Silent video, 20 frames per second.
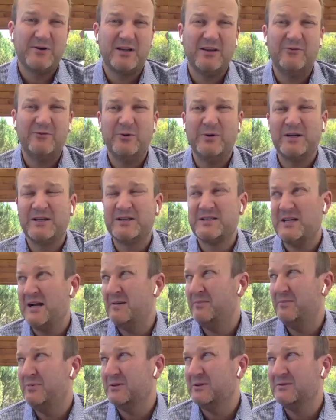To give you an
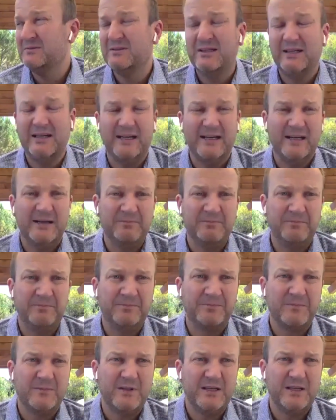example,
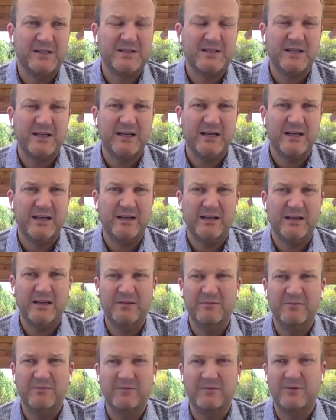that
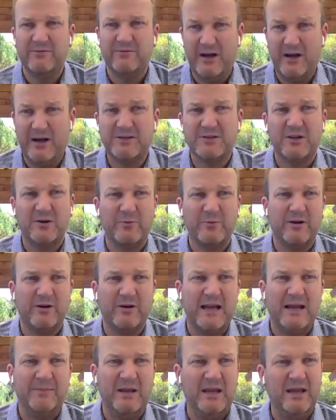in Novato, where
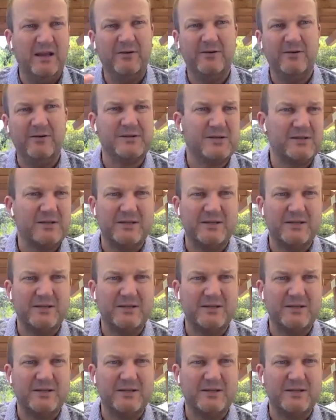I am here,